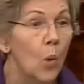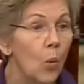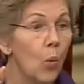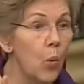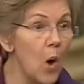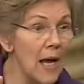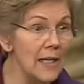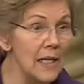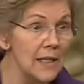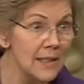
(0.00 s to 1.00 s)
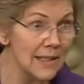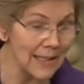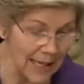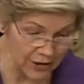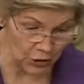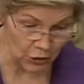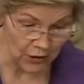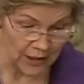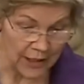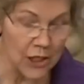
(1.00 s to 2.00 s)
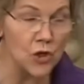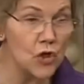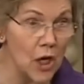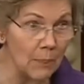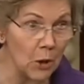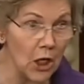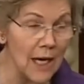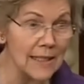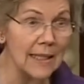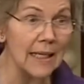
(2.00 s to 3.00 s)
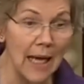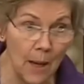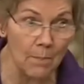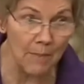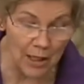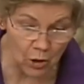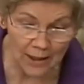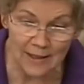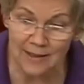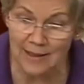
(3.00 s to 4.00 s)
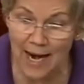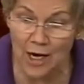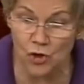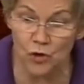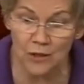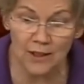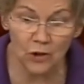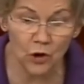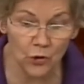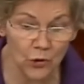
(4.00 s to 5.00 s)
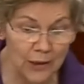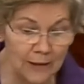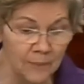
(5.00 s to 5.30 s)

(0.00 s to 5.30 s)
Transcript: One senator is jeopardizing America's national security.